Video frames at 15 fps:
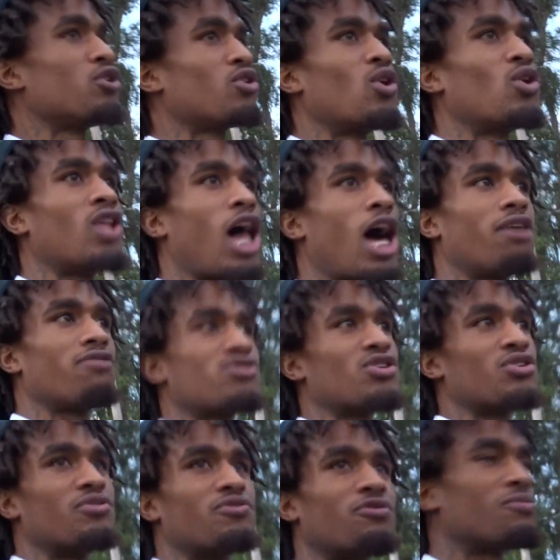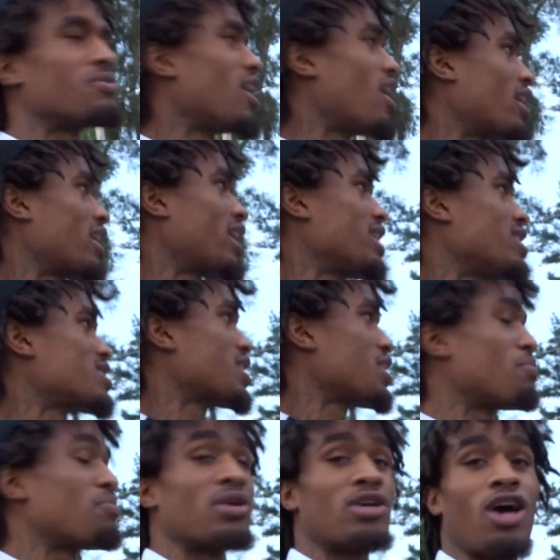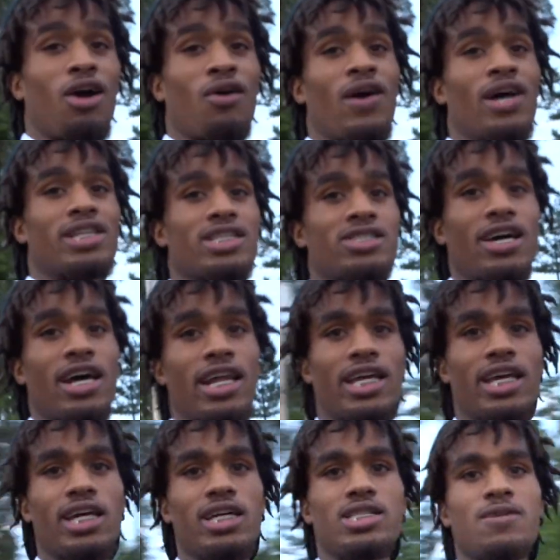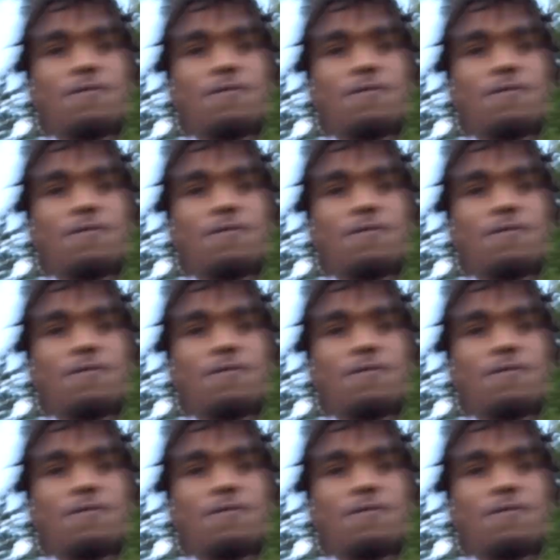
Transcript: go live, so you feel me, y'all can't skip it. Y'all gonna have to try to guess.